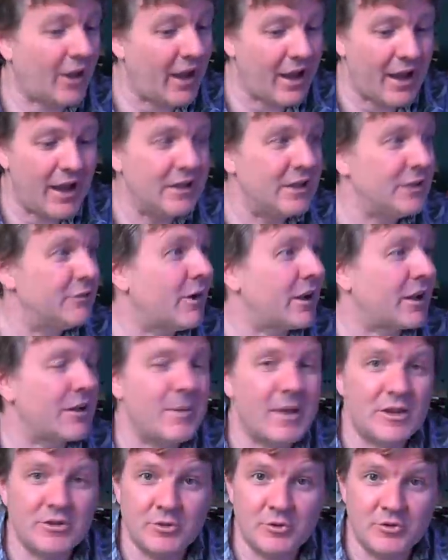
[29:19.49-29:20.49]
I highly
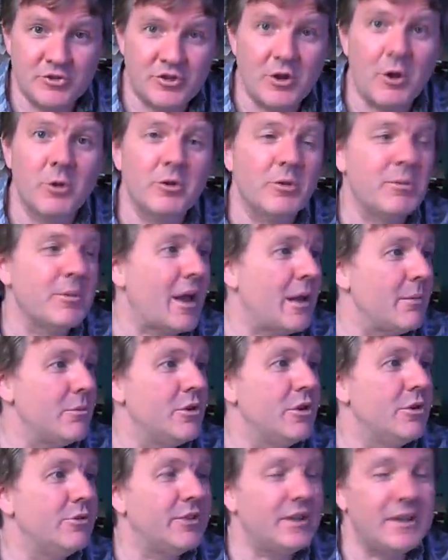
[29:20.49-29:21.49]
recommend you show them that
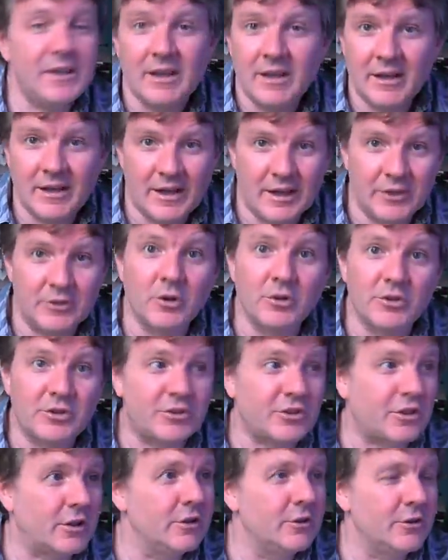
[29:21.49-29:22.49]
movie in order
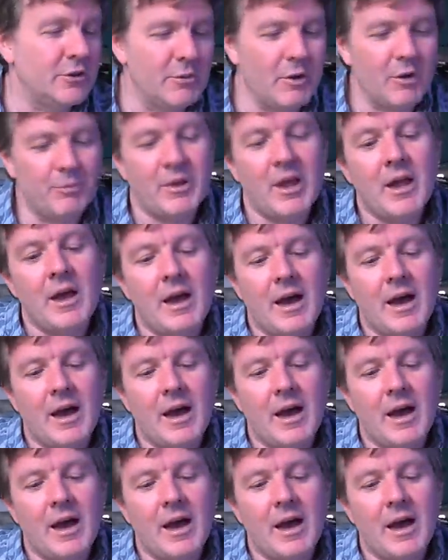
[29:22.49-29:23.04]
to clue them up.